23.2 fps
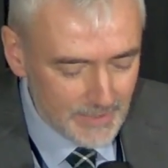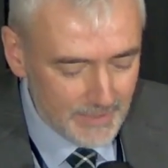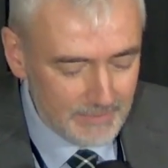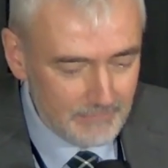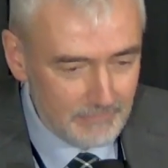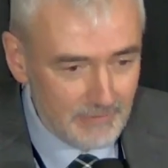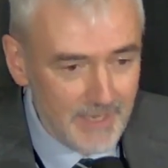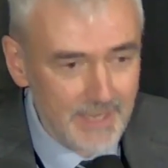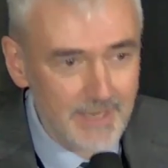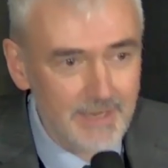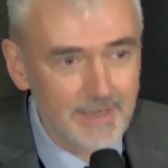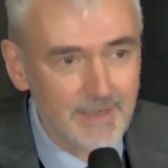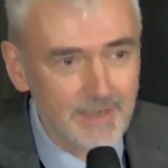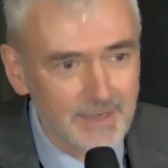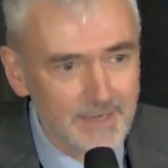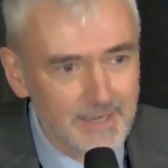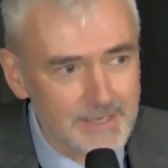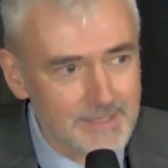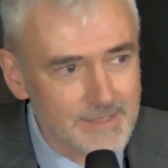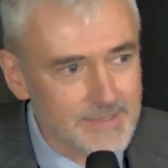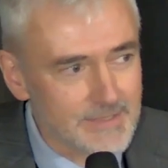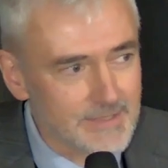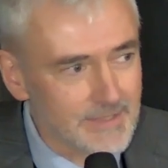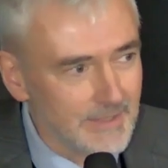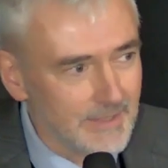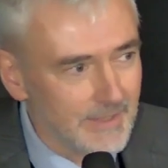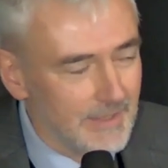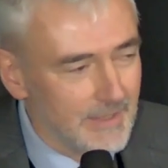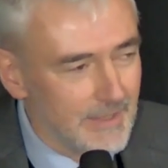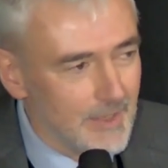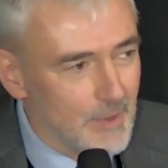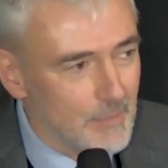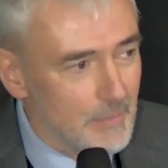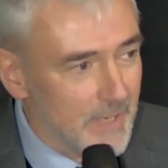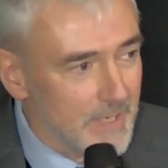I recognize
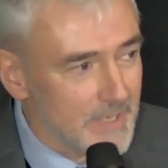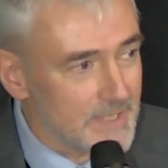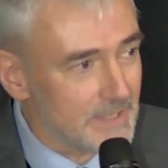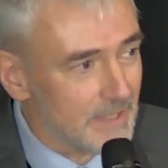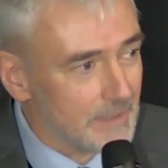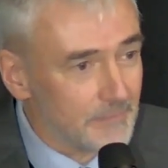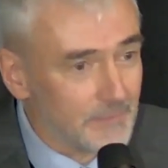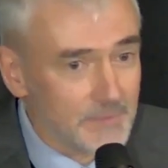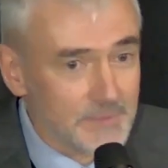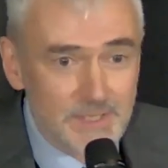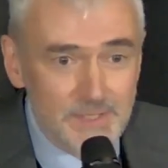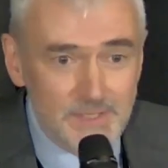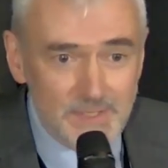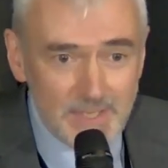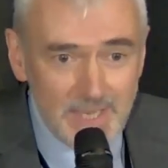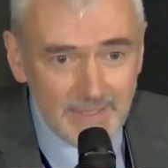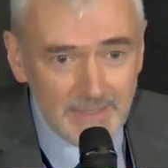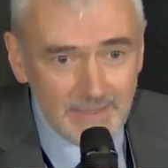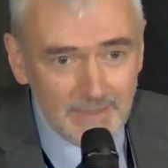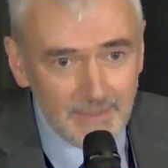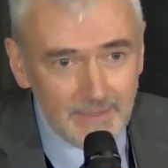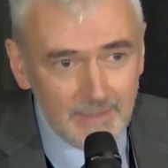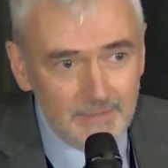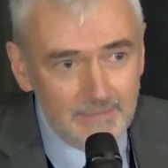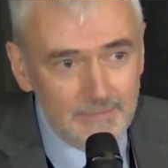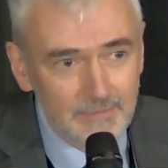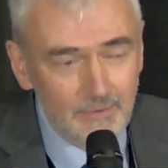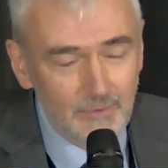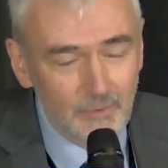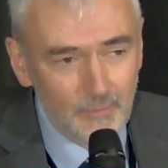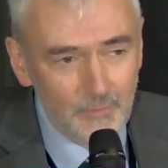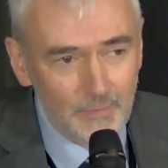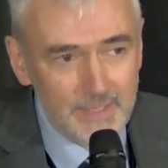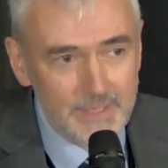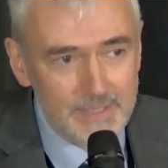myself as a settler
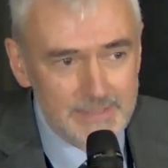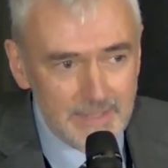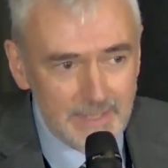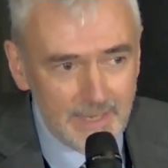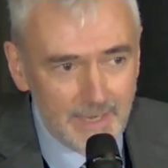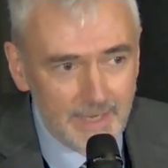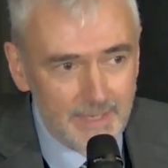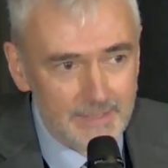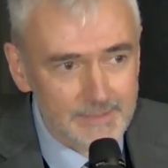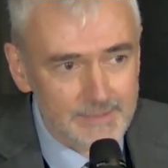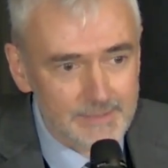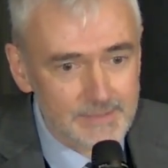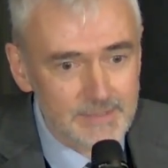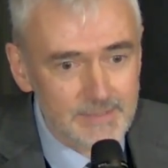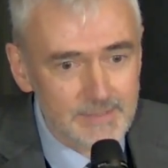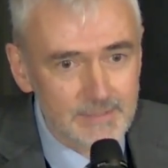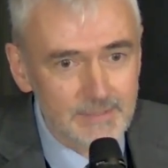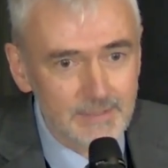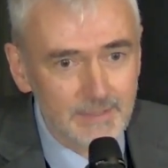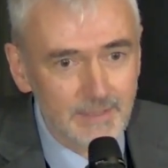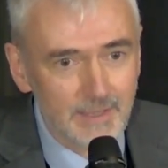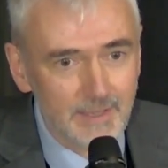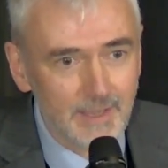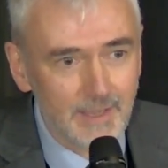on these lands.